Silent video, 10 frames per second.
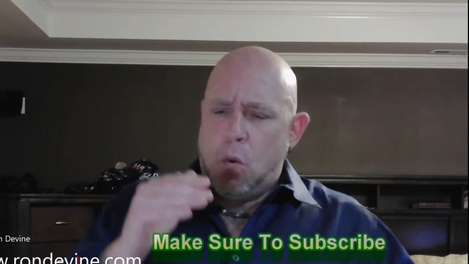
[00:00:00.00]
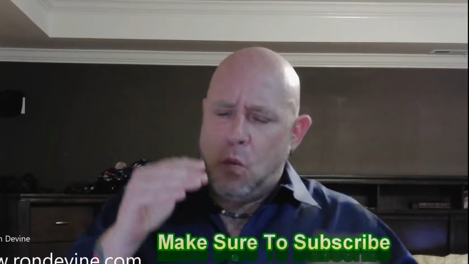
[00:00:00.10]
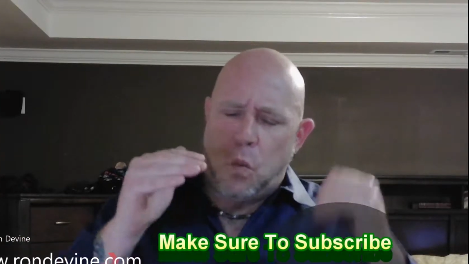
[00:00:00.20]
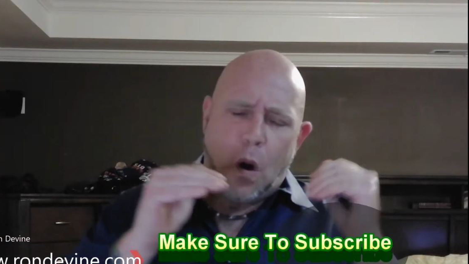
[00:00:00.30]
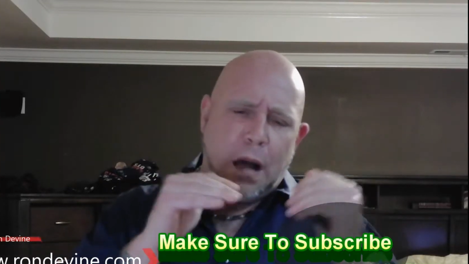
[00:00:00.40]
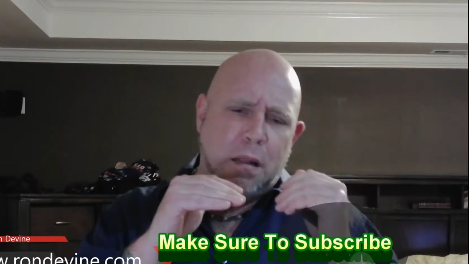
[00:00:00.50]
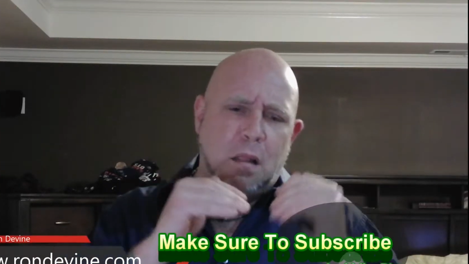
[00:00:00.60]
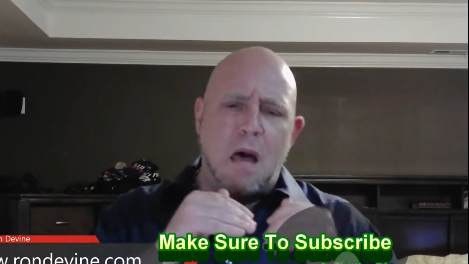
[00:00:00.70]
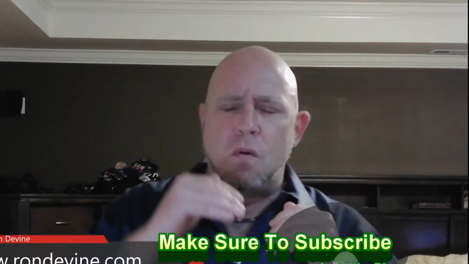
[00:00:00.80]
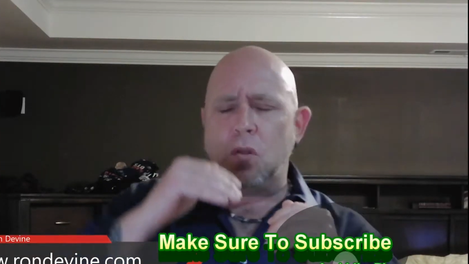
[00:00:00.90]
one
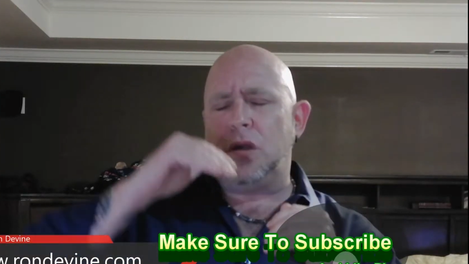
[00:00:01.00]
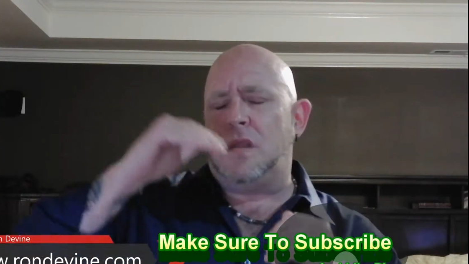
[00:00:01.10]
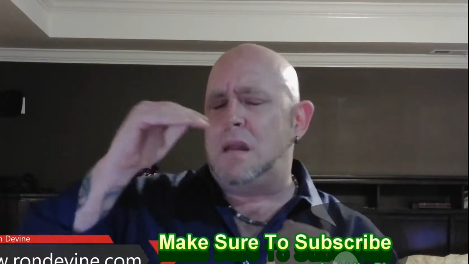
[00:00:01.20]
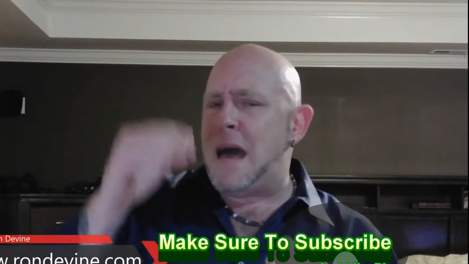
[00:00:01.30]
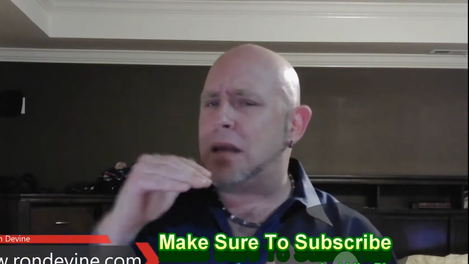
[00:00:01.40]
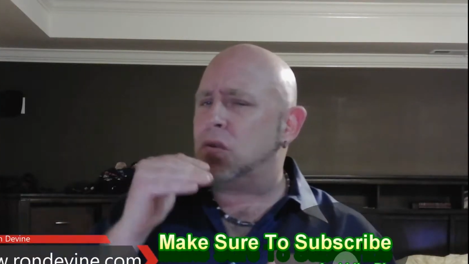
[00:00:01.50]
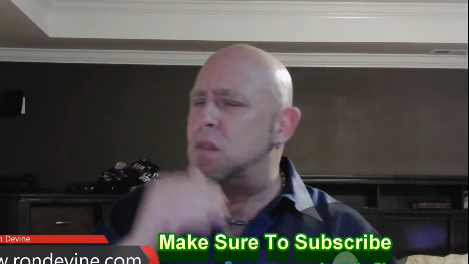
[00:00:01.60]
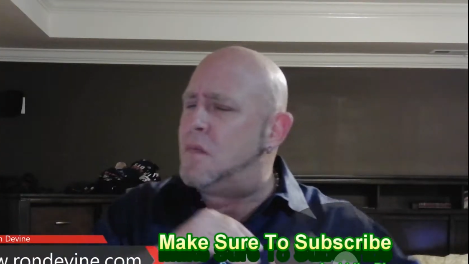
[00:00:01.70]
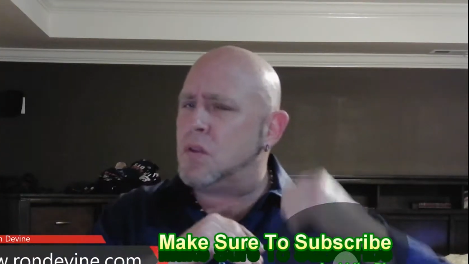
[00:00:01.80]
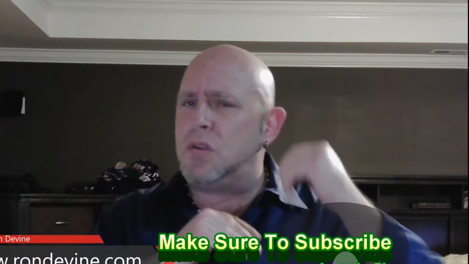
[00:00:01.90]
level to the next
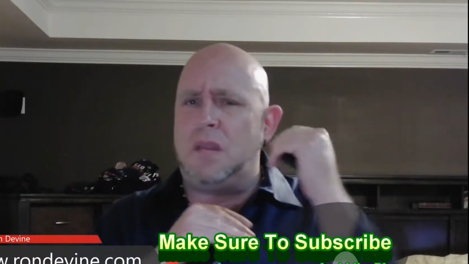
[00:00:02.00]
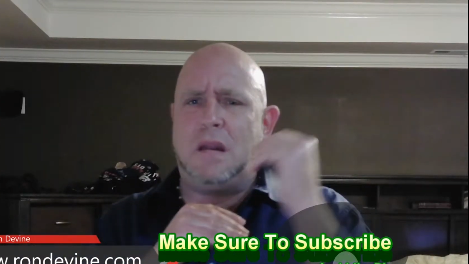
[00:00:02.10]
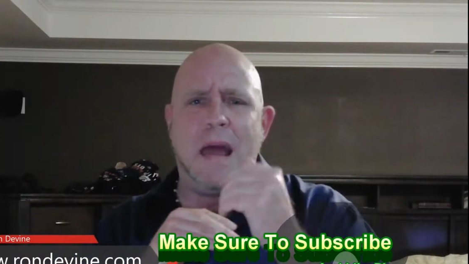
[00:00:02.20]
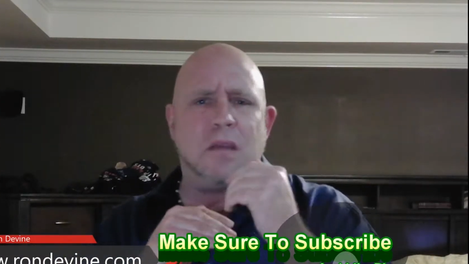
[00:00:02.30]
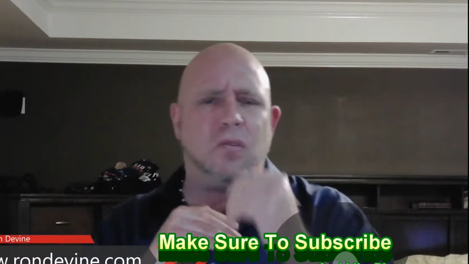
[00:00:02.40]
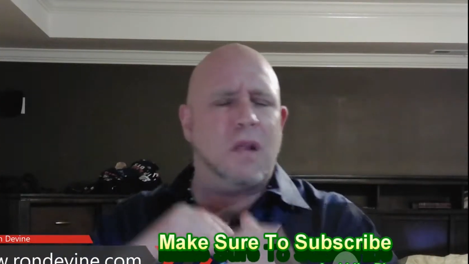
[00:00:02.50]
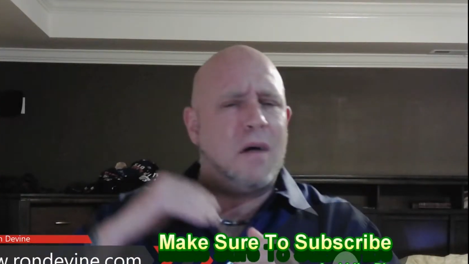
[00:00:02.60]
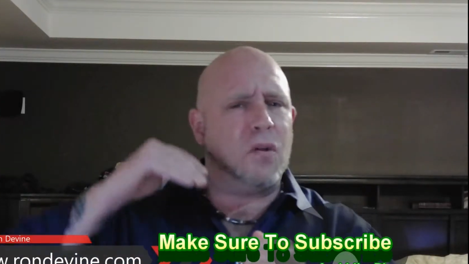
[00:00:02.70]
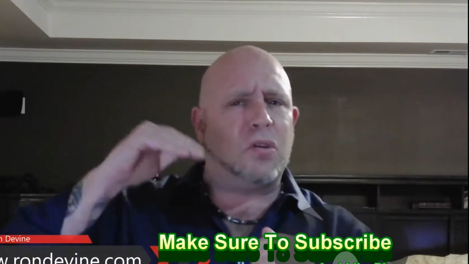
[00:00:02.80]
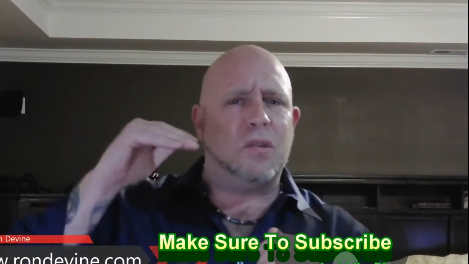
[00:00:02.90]
level to the next
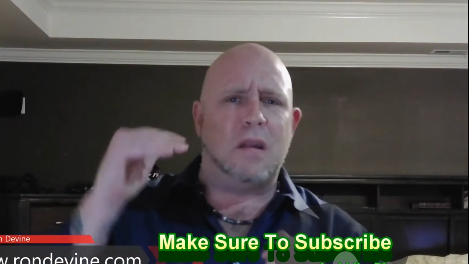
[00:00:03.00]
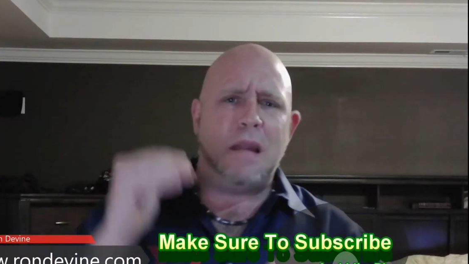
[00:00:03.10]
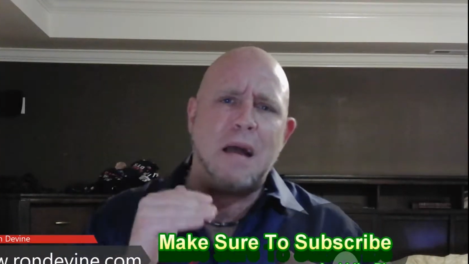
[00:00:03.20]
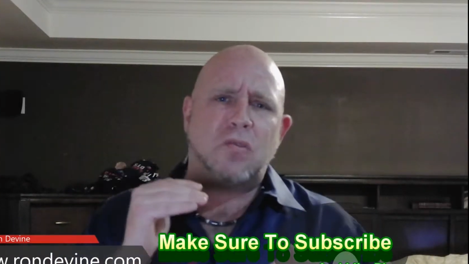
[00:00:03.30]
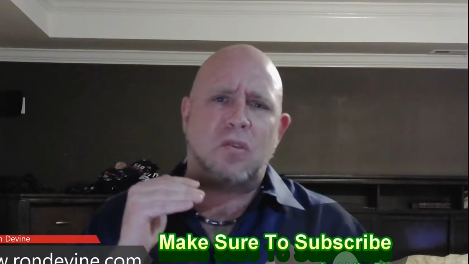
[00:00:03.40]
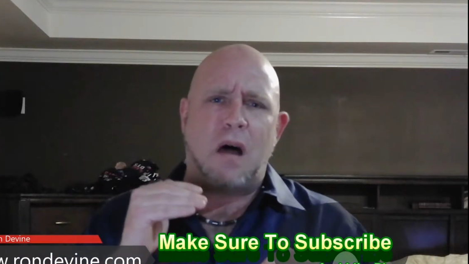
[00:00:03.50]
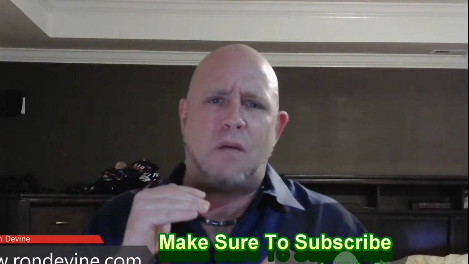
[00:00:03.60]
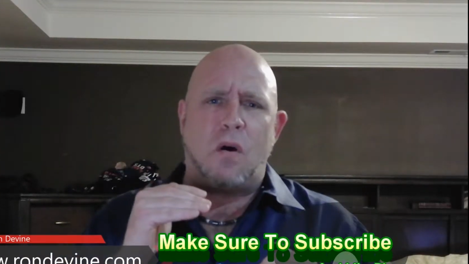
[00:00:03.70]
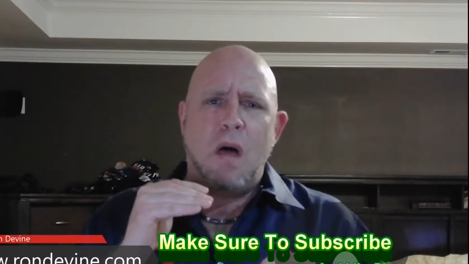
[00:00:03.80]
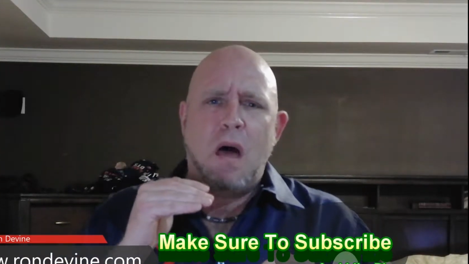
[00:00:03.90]
level to the next level,